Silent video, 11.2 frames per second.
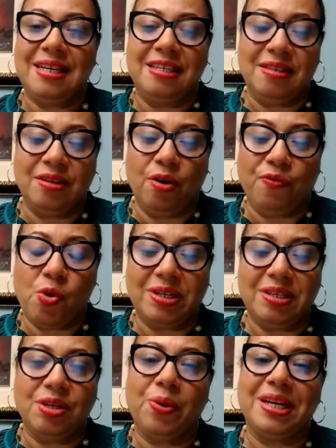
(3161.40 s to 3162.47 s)
is of course
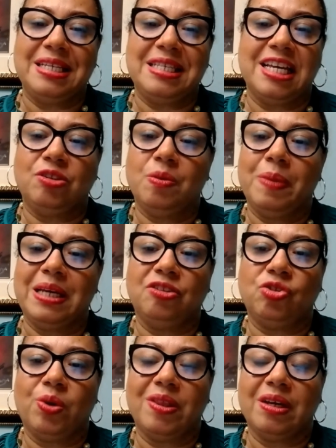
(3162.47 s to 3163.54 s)
the organization, making
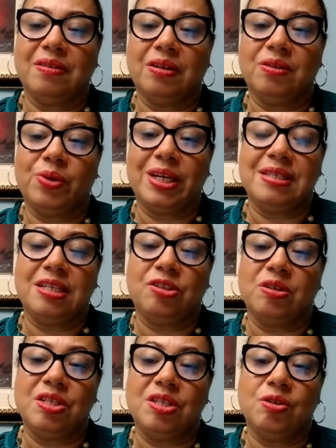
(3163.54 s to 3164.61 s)
sure that the organization
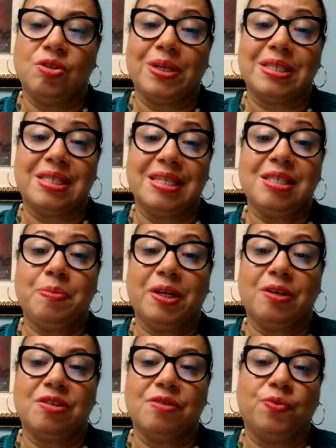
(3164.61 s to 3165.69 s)
continue to exist, because if